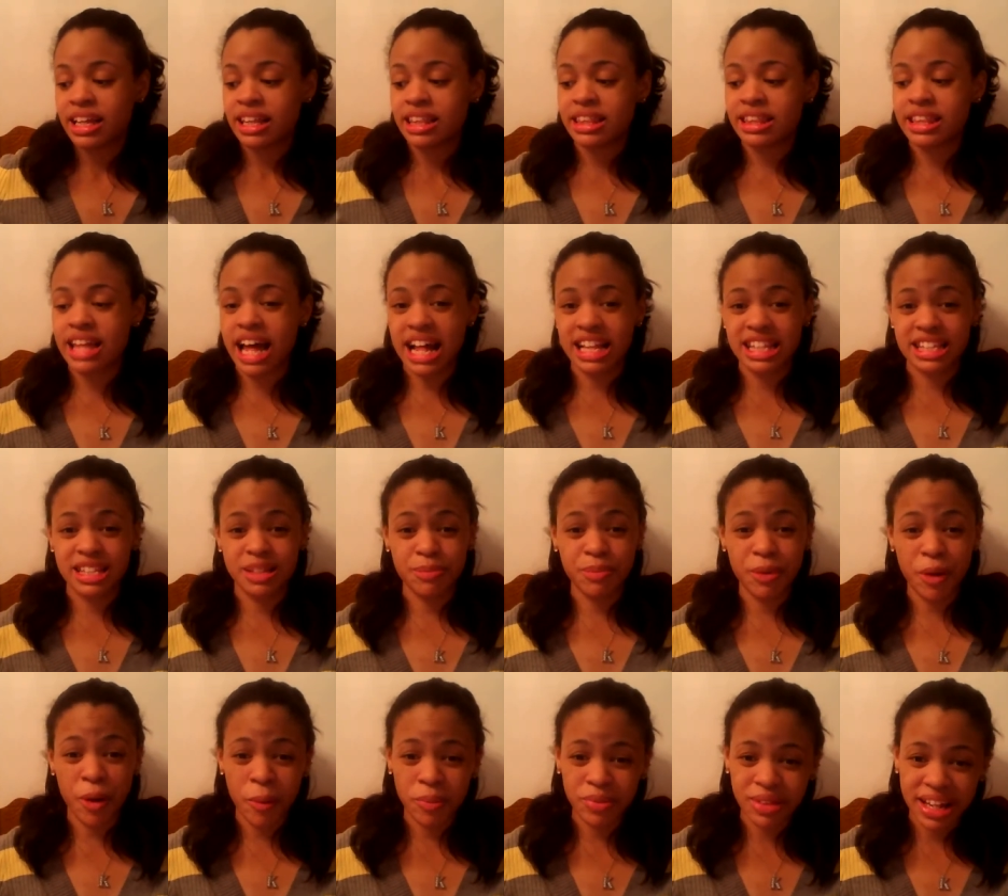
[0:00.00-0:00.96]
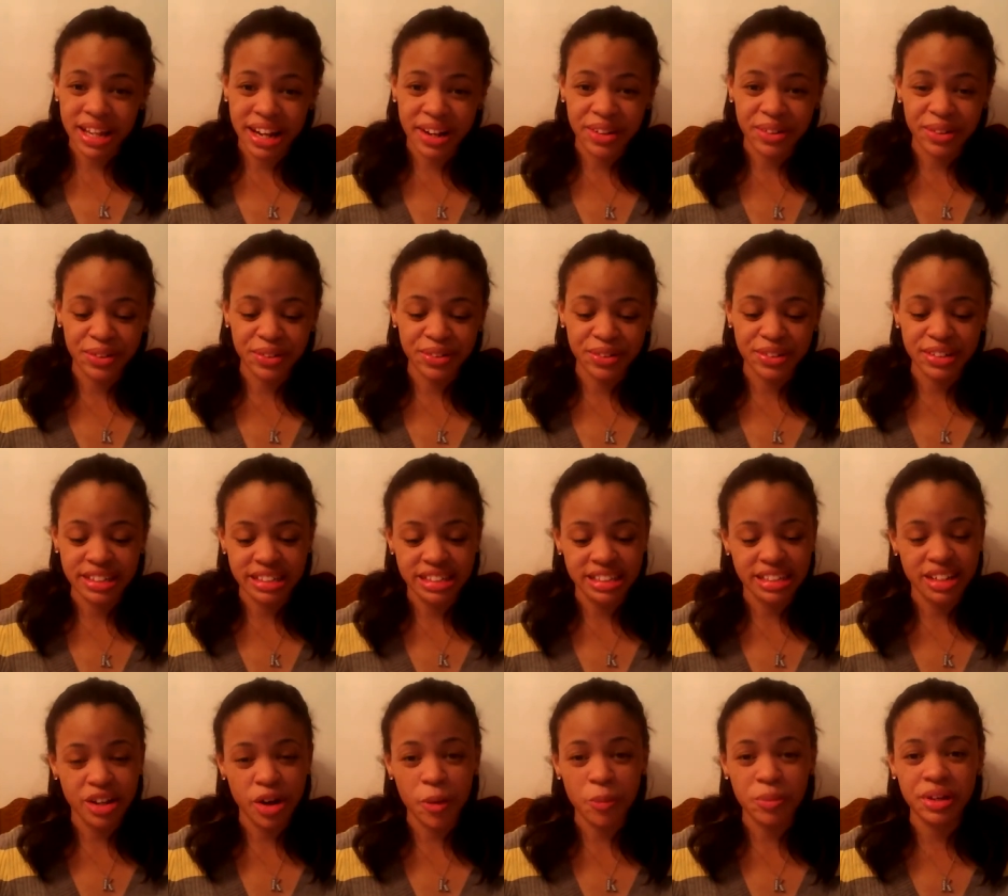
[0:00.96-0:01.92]
that's the poem that I wrote,
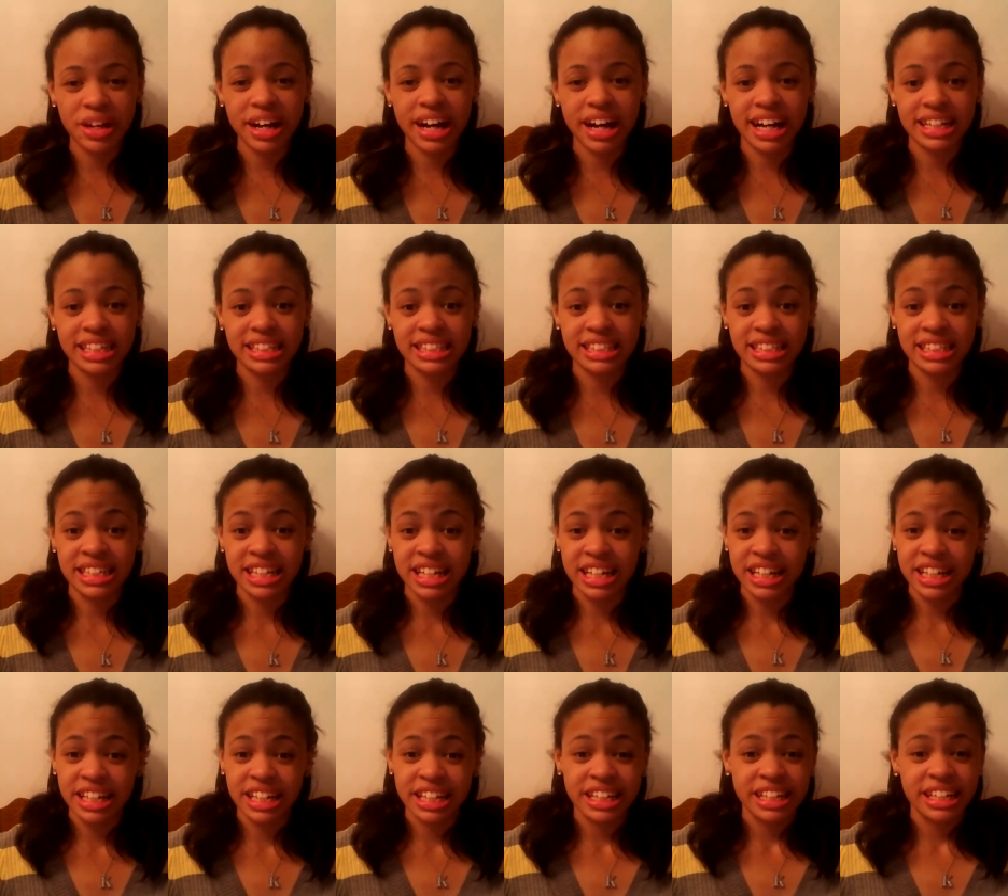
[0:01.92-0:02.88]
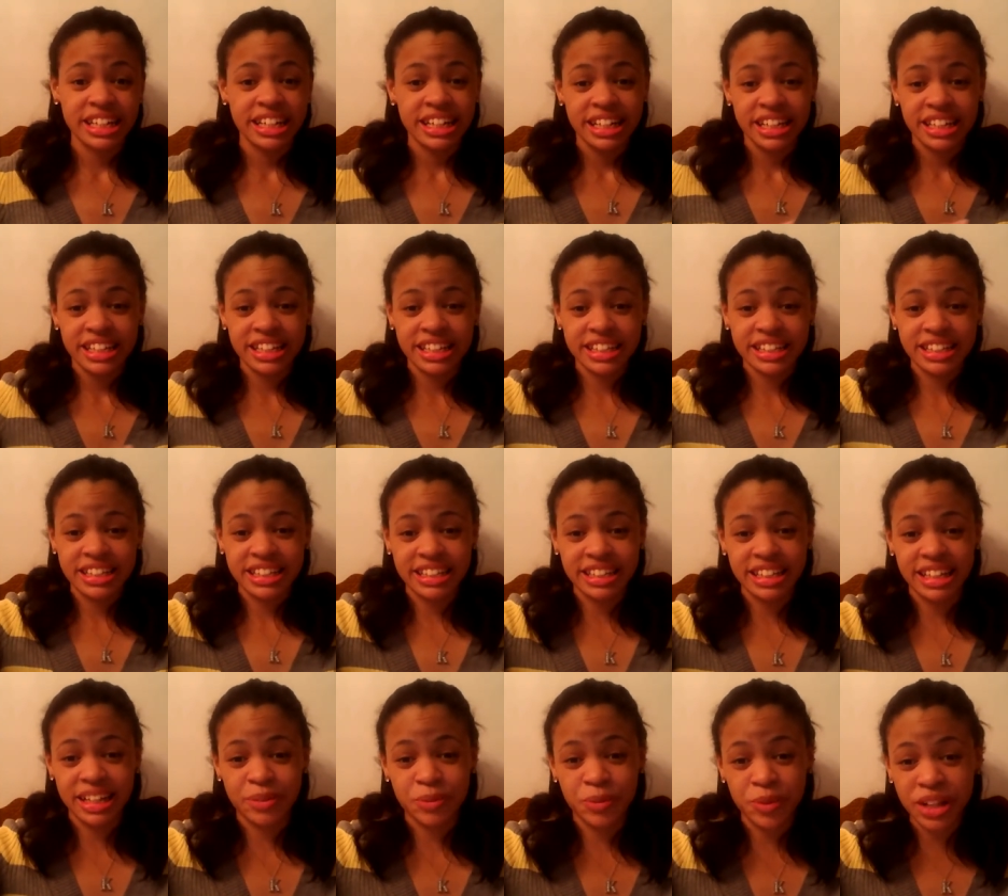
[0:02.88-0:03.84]
and I hope you guys
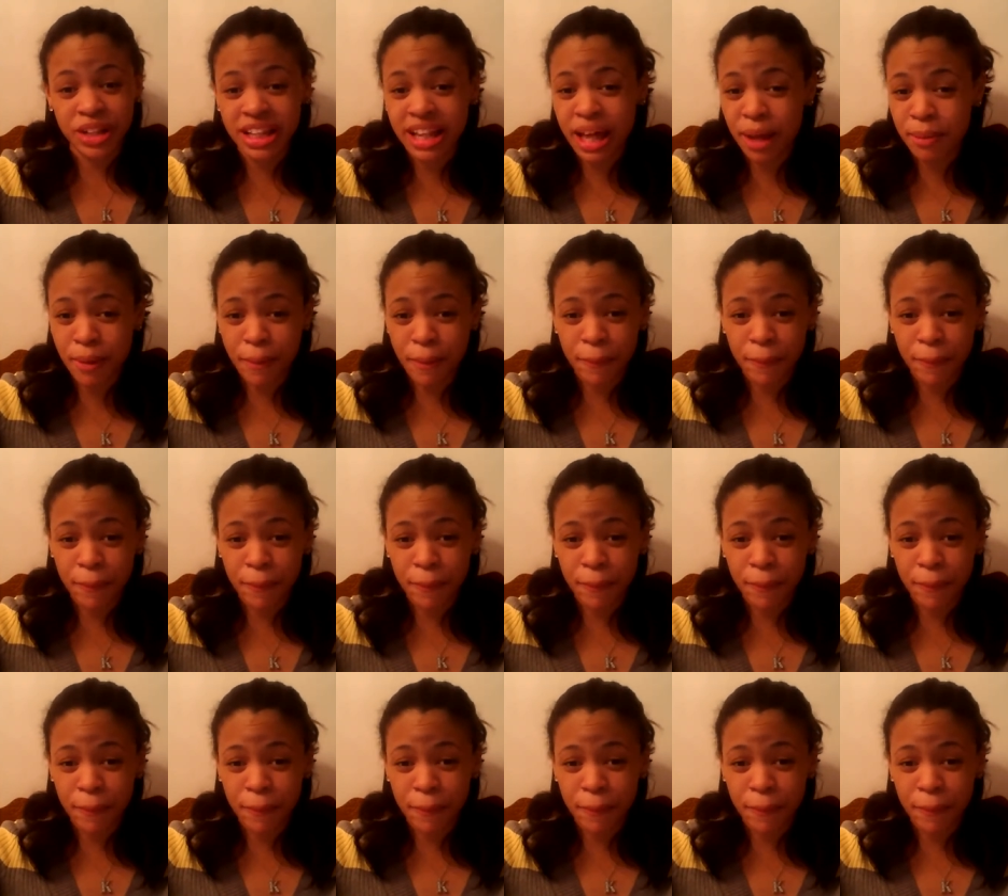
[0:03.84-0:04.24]
really like my